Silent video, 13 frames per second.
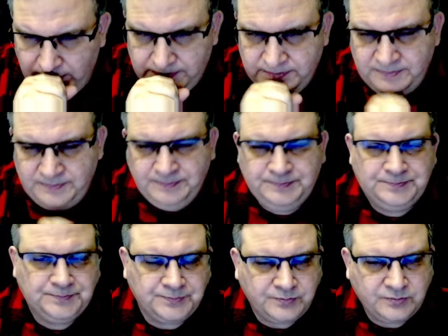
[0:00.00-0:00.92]
The
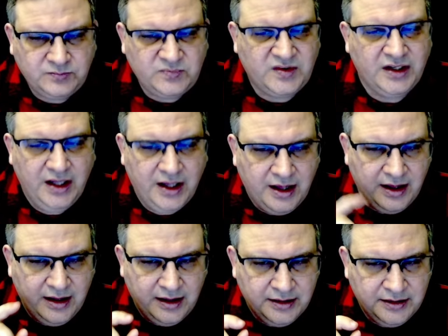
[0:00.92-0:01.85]

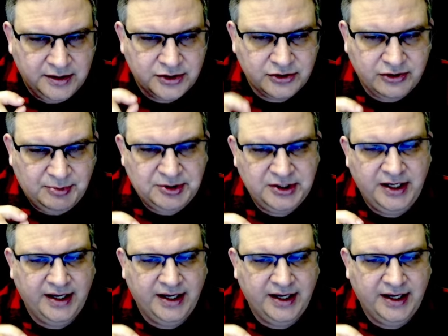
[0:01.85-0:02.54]
description